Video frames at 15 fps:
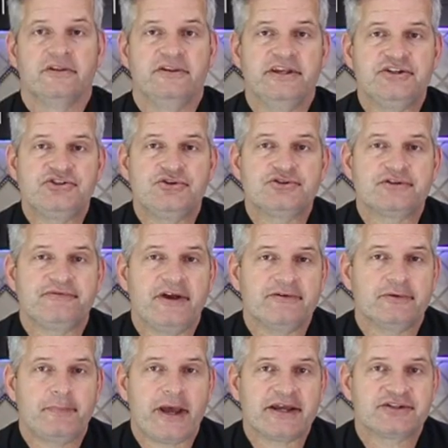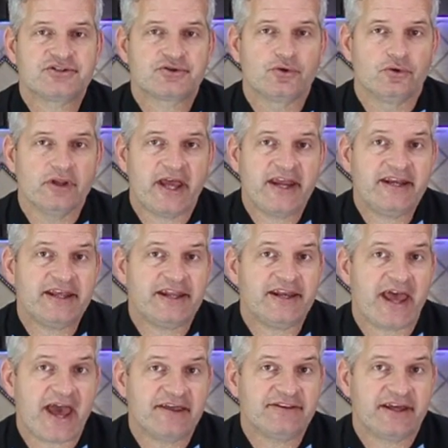Then choose your favorite package of Kool-Aid
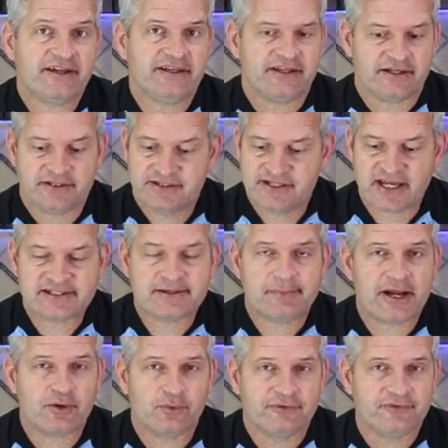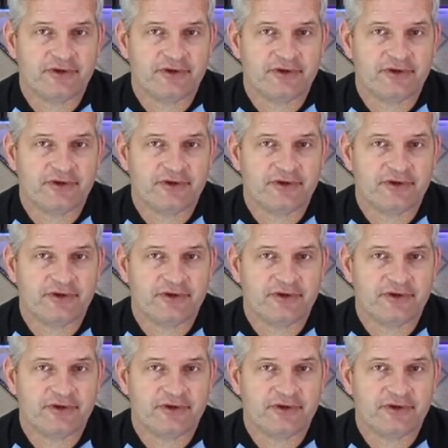and add that in. Doesn't matter what